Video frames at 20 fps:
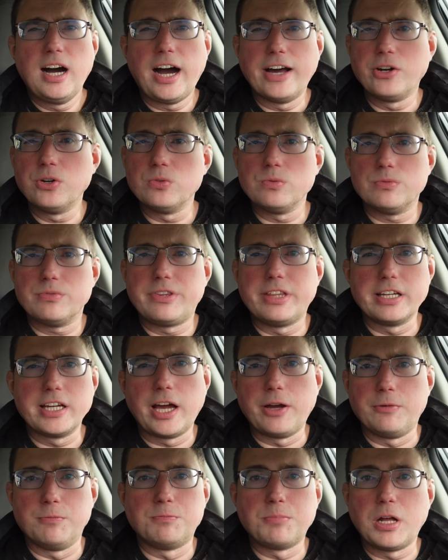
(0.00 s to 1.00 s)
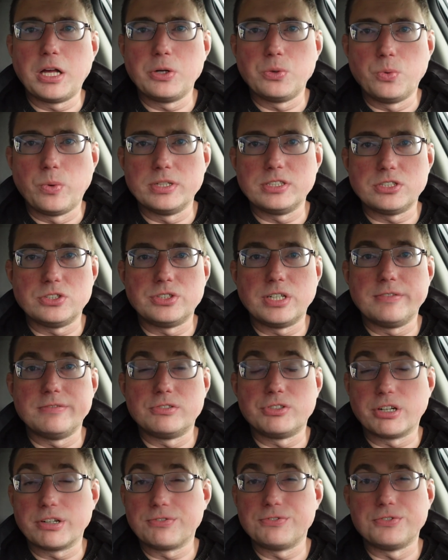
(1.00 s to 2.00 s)
I don't think I probably want to drive a
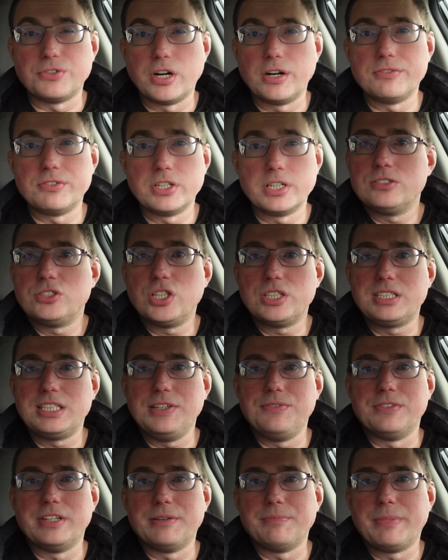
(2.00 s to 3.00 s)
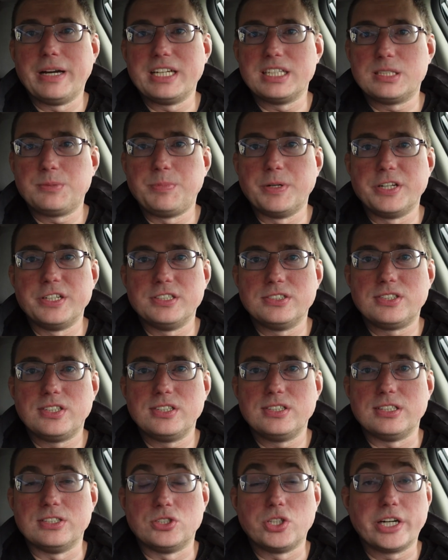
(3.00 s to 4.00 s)
truck forever. Just even at my
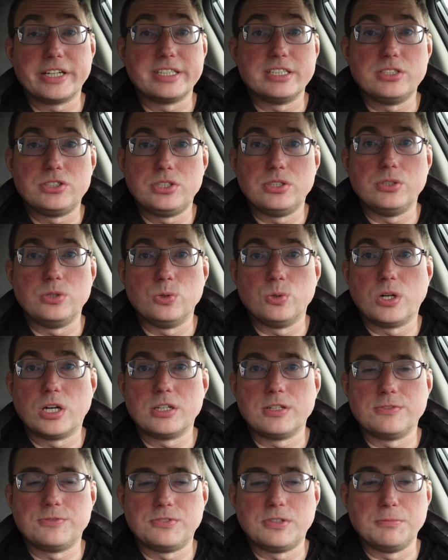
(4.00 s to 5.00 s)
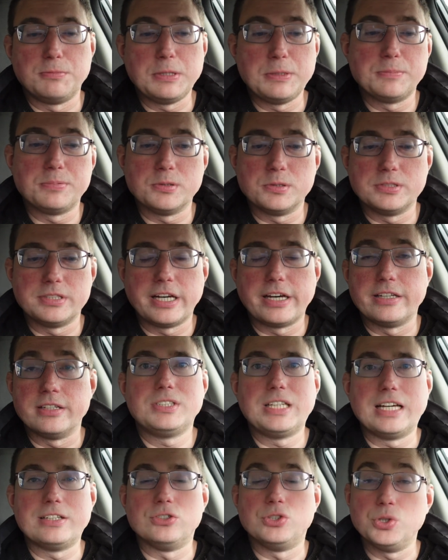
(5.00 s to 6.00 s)
experiences and talking to a lot of the people
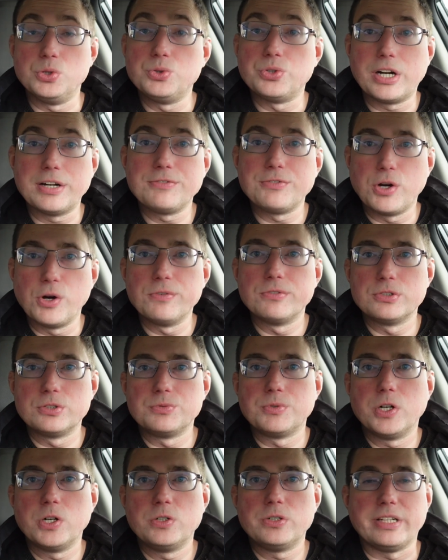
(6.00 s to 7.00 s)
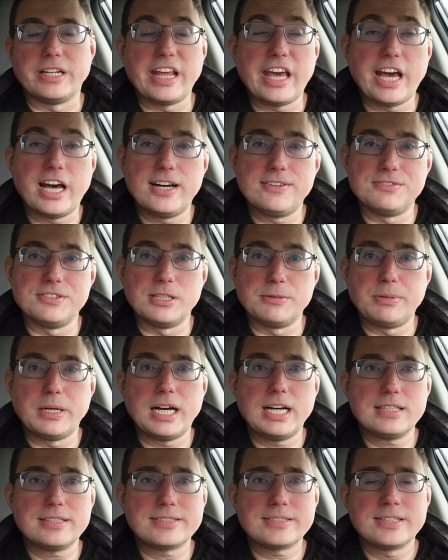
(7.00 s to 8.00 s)
that do drive over the road and have in the
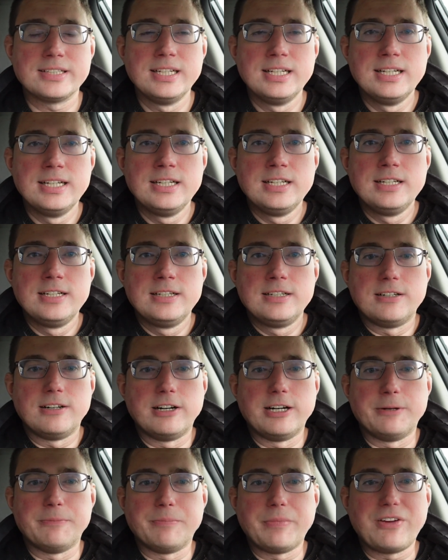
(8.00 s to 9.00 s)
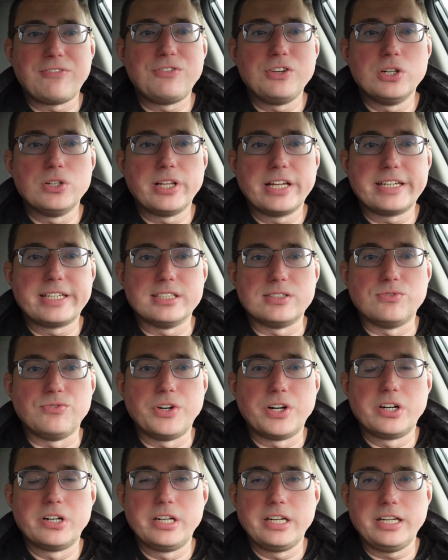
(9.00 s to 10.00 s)
past, I feel like it's
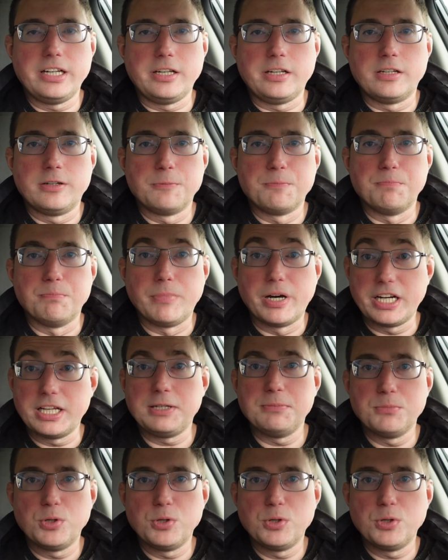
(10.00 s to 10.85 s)
very money